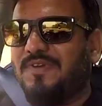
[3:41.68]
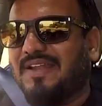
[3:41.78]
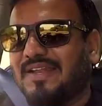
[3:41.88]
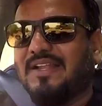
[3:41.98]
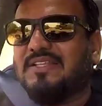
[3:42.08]

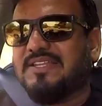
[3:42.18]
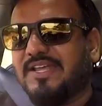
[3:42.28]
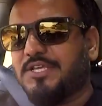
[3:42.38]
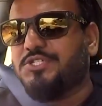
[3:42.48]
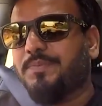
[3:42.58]
feel a little
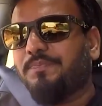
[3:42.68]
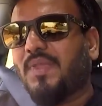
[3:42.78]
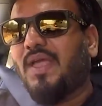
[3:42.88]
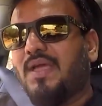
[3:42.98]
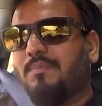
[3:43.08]
skittish,
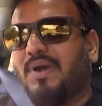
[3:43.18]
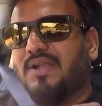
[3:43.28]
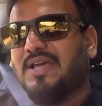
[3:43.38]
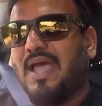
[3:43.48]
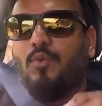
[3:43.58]

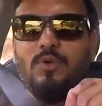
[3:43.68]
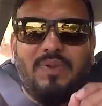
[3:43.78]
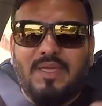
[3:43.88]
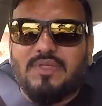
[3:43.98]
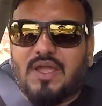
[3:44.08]
but I
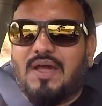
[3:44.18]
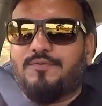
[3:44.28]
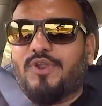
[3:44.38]
won't blame the car